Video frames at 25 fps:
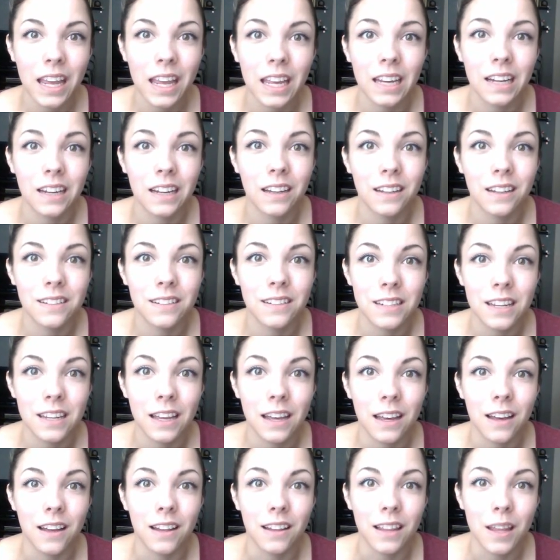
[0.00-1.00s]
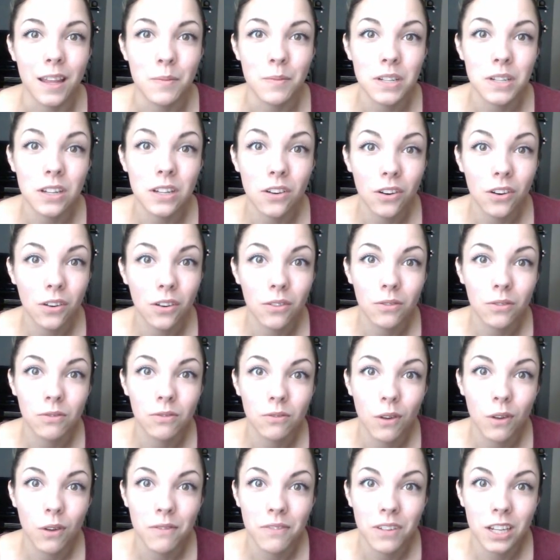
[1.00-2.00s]
and let me know
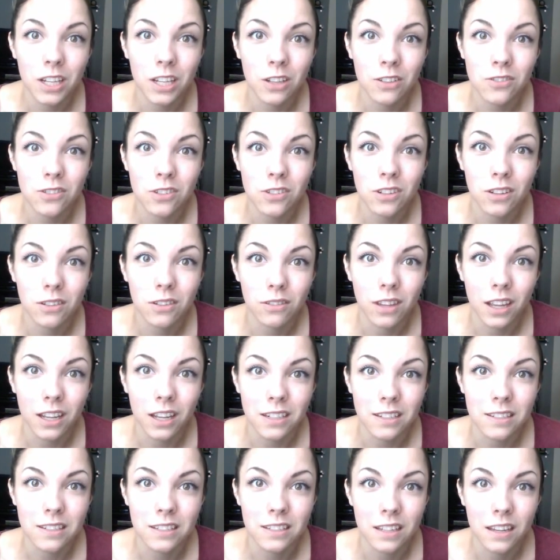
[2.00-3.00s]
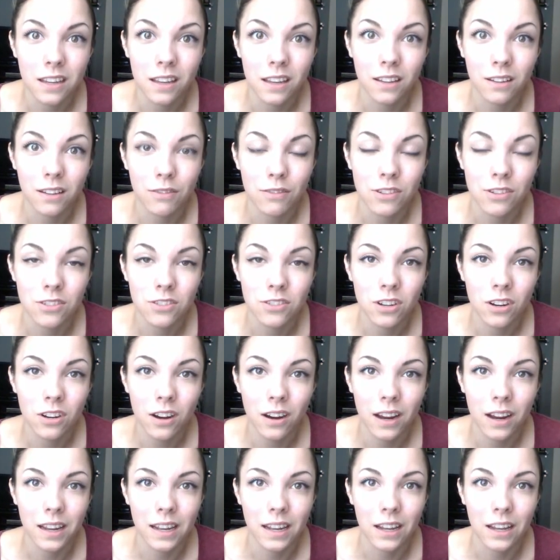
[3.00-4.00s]
what videos you'd like to see in the future,
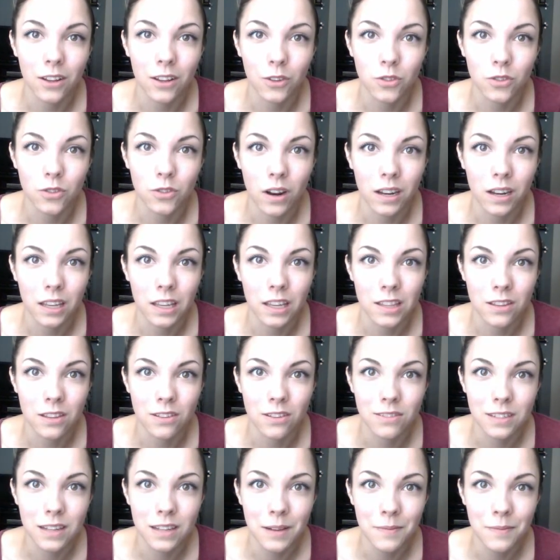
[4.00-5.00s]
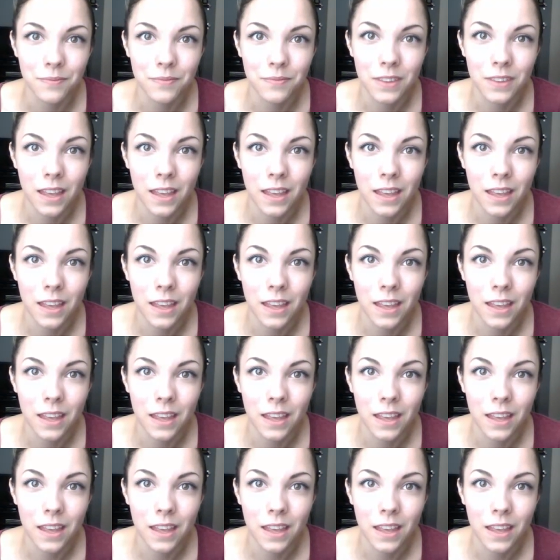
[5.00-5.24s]
and I'll try to get those up.